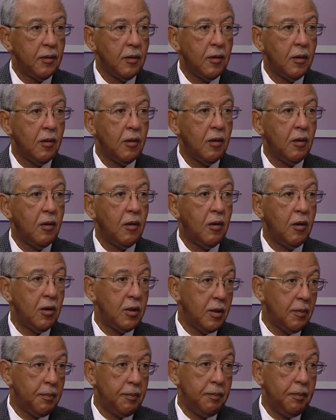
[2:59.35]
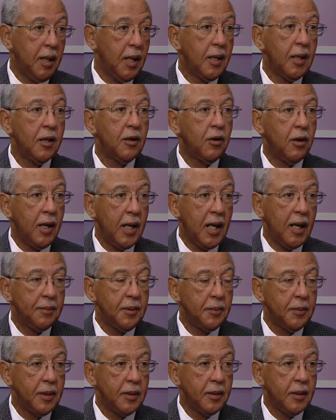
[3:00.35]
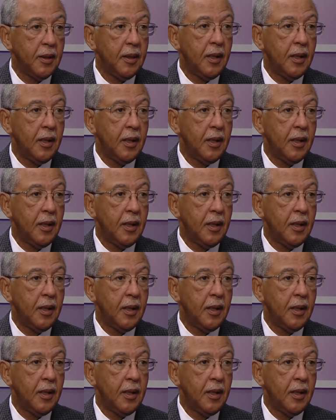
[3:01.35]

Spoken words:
or on the belly or abdomen